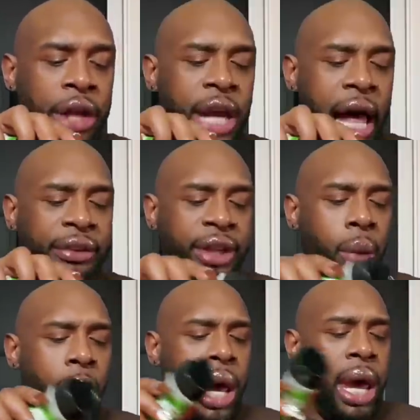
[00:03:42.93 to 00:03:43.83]
Y'all
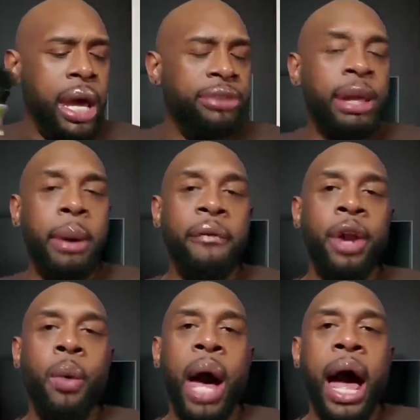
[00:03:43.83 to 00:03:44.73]
said, where is the
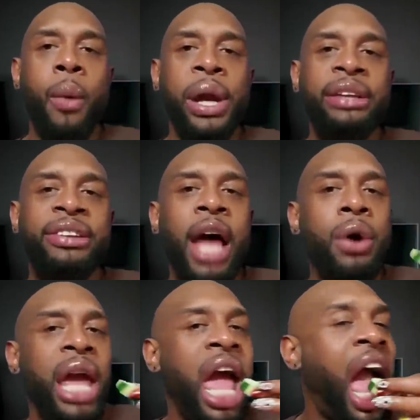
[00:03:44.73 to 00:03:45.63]
Buffalo Wild Wings
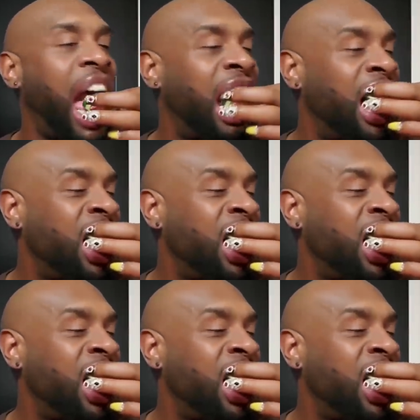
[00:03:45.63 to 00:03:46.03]
salt at?